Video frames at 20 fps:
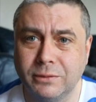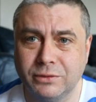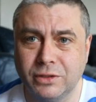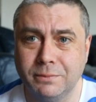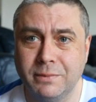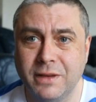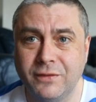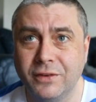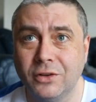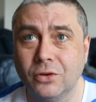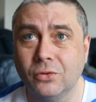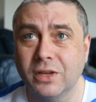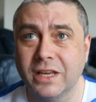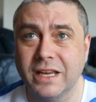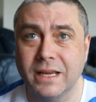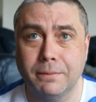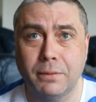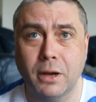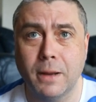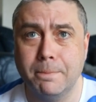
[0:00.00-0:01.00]
up to mythical
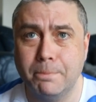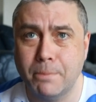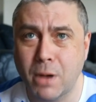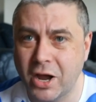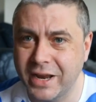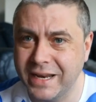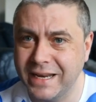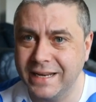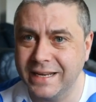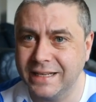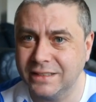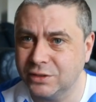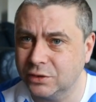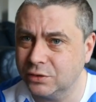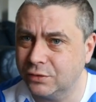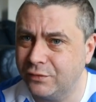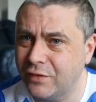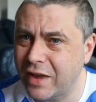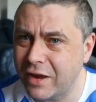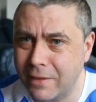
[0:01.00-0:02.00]
gear by buying it, so
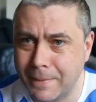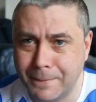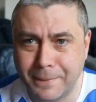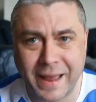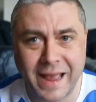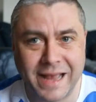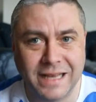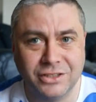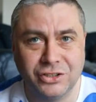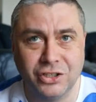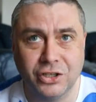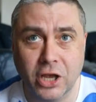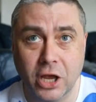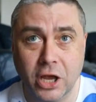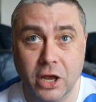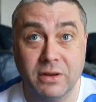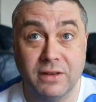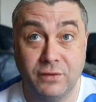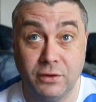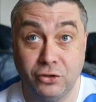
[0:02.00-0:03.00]
it's very pay as you go
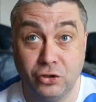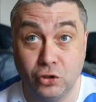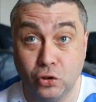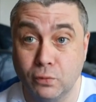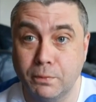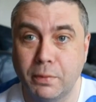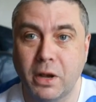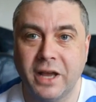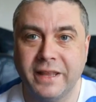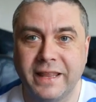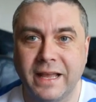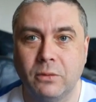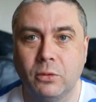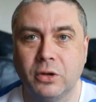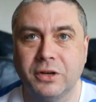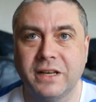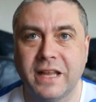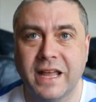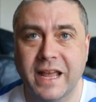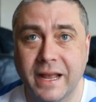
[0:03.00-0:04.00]
if you do buy that
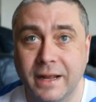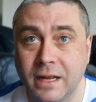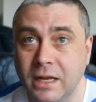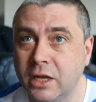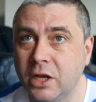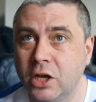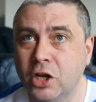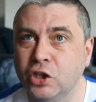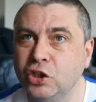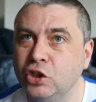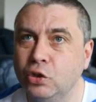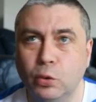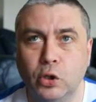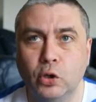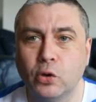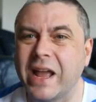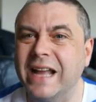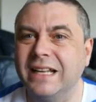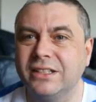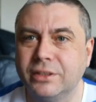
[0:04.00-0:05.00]
one there. You
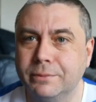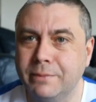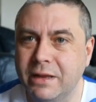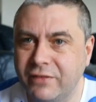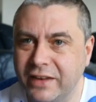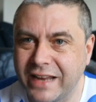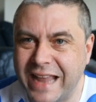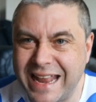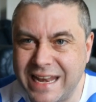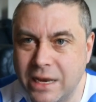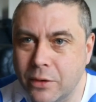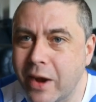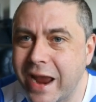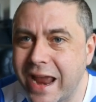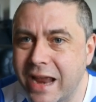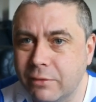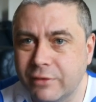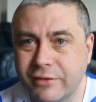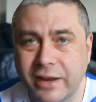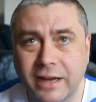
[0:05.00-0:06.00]
will get to mythic
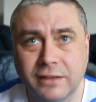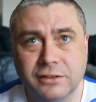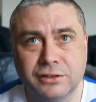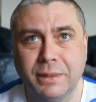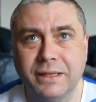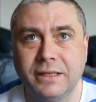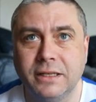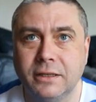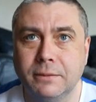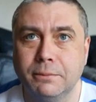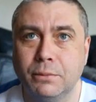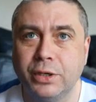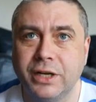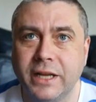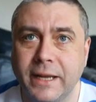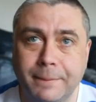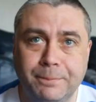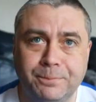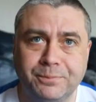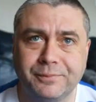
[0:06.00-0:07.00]
anyway without spending the
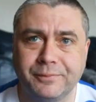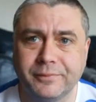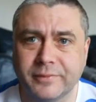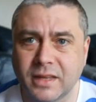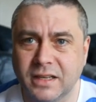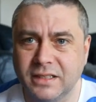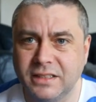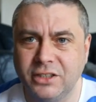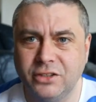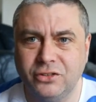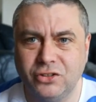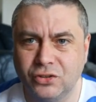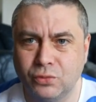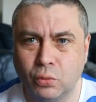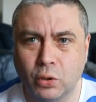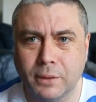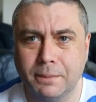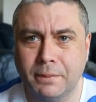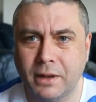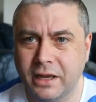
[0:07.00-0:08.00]
money. You just
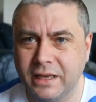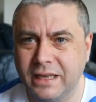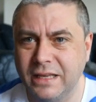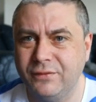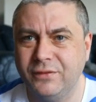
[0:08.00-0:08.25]
want to buy,